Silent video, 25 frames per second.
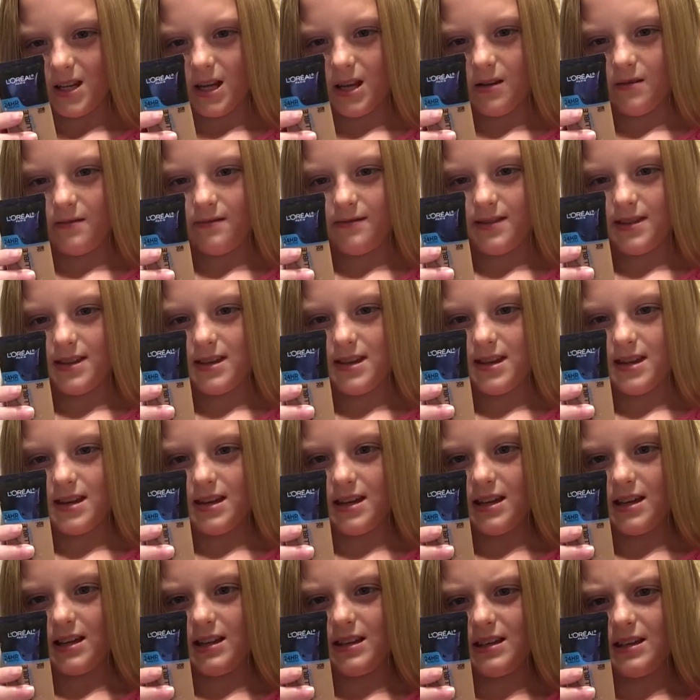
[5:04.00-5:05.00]
of
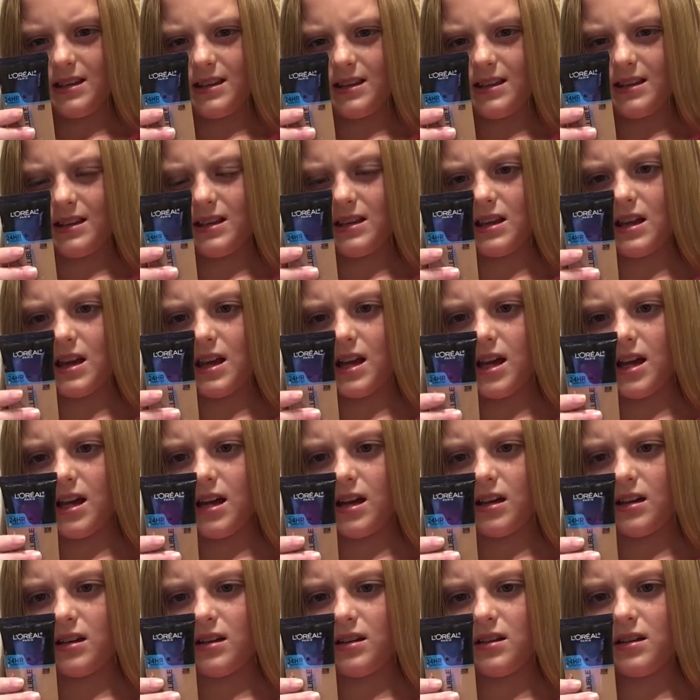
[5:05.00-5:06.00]
this. It's
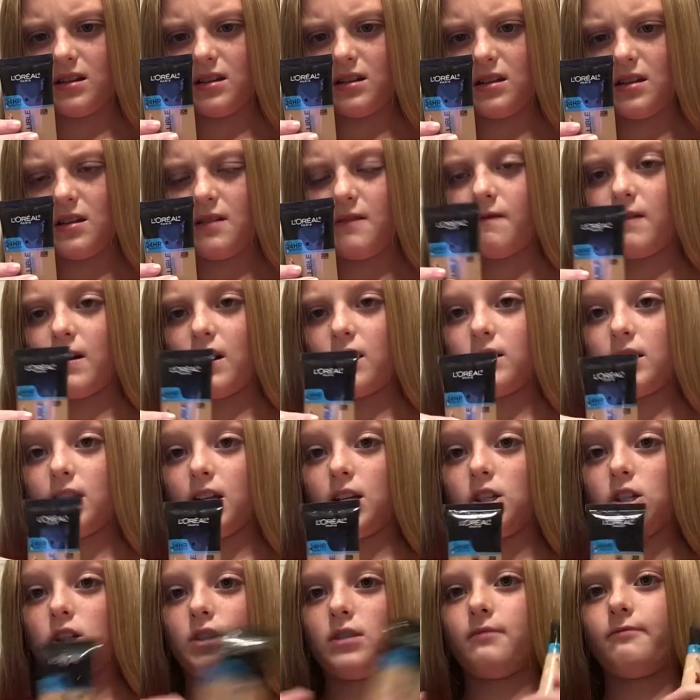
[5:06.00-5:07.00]
like
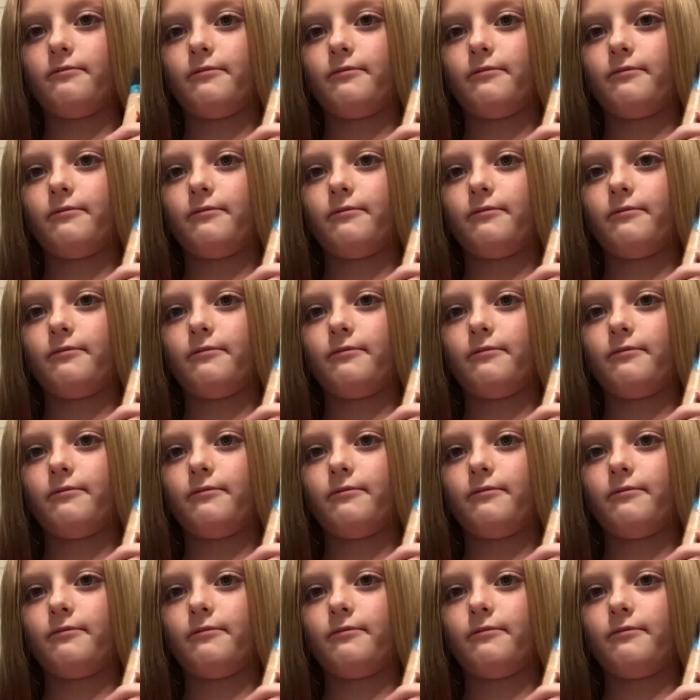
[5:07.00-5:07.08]
foundation.